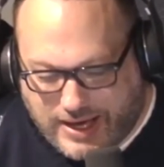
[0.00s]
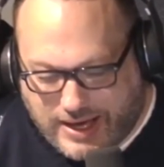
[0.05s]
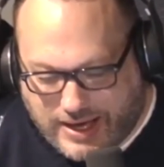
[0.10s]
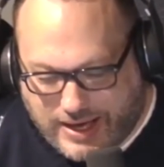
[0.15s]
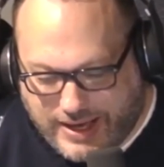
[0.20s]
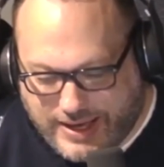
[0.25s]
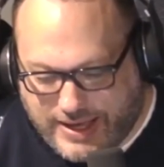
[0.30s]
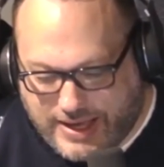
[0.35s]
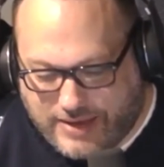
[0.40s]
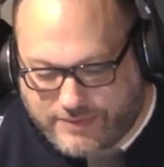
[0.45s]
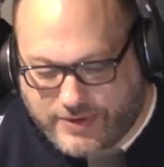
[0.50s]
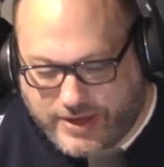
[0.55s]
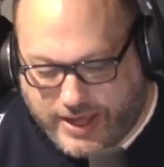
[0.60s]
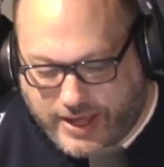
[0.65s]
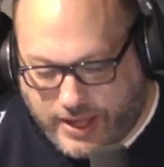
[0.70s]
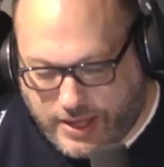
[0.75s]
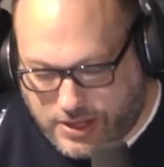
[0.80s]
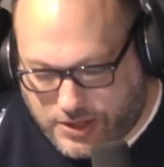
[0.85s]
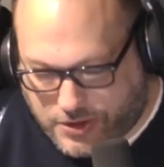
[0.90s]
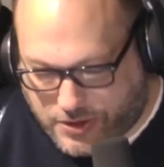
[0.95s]
I have
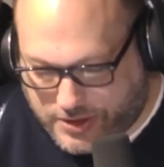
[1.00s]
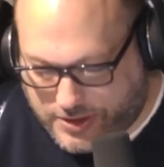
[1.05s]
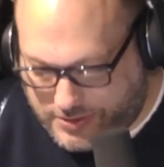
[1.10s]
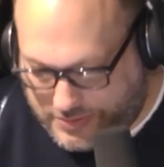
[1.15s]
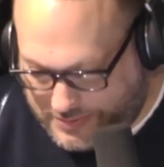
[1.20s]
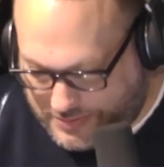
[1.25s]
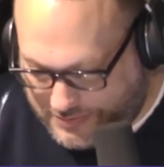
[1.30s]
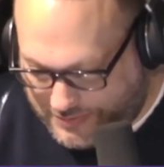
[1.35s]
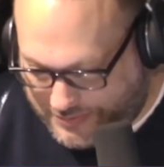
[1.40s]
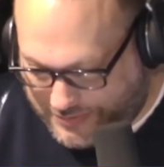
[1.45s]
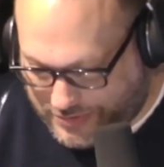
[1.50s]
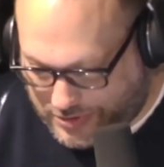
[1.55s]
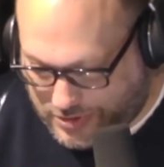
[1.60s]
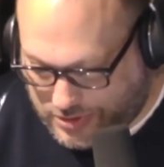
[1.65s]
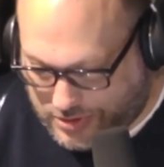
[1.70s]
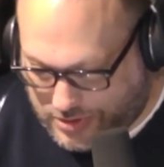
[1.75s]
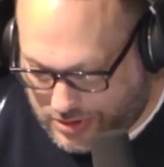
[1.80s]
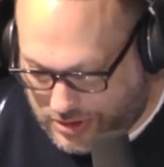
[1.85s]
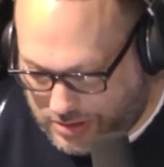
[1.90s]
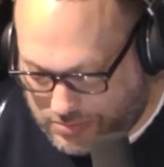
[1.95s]
a hankering
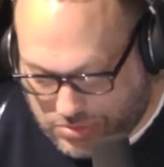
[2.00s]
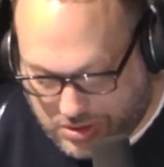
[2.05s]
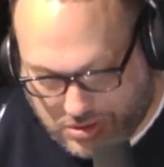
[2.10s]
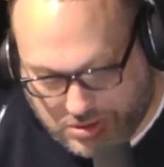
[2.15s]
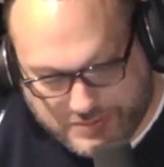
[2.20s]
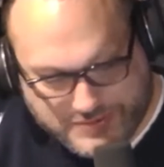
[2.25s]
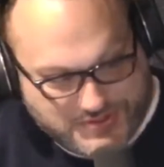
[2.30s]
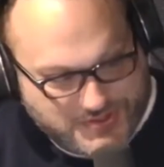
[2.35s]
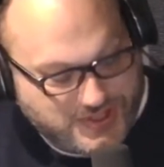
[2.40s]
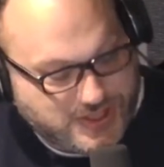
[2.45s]
for a bowl of